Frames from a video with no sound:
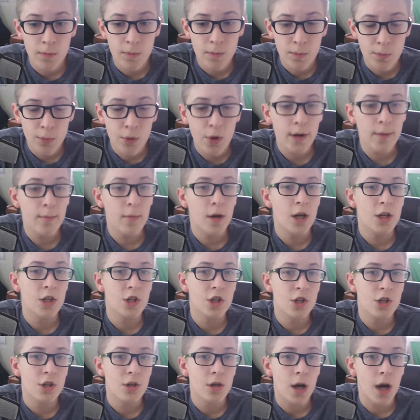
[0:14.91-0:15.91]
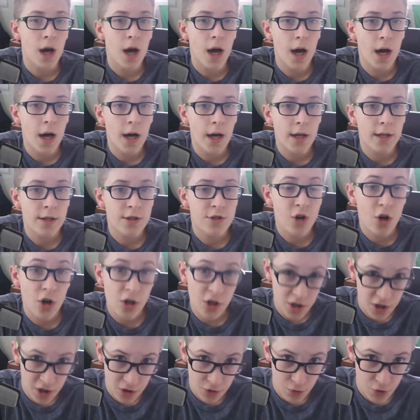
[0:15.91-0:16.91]
Pretty much, I
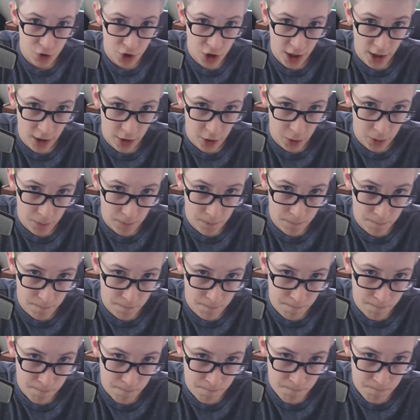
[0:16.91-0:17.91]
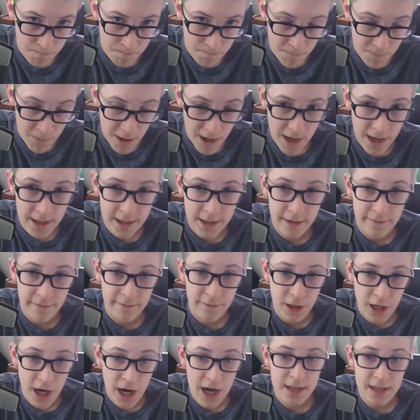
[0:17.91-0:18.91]
started a new channel, and I
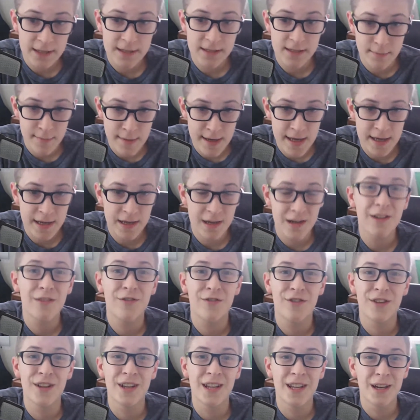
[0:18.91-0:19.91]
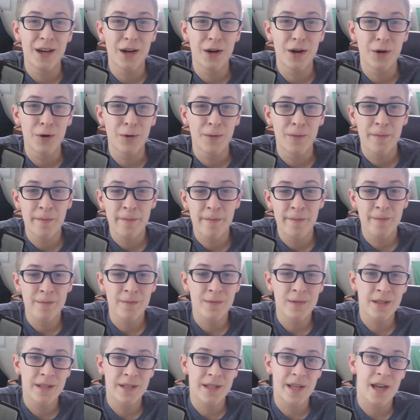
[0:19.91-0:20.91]
forgot to make a video
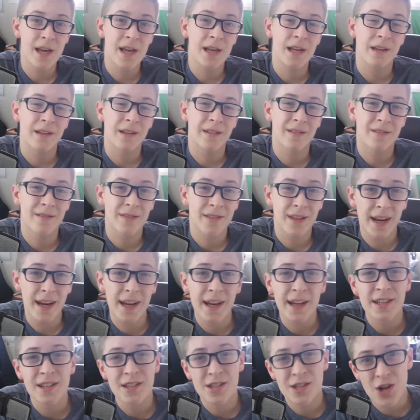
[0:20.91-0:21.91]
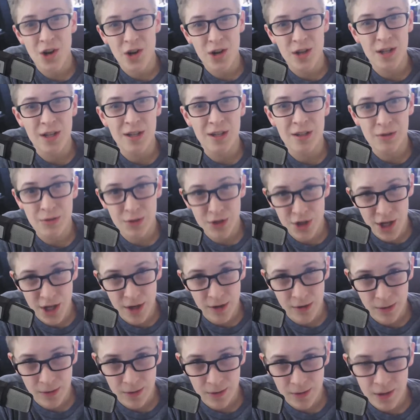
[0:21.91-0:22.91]
saying that I had started a new
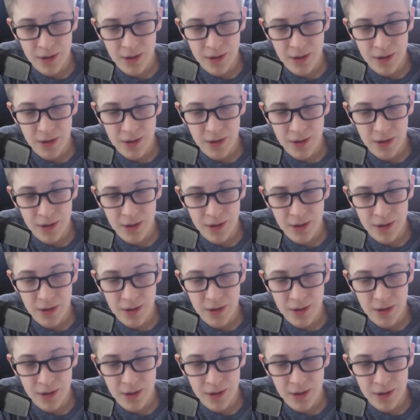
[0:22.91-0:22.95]
channel.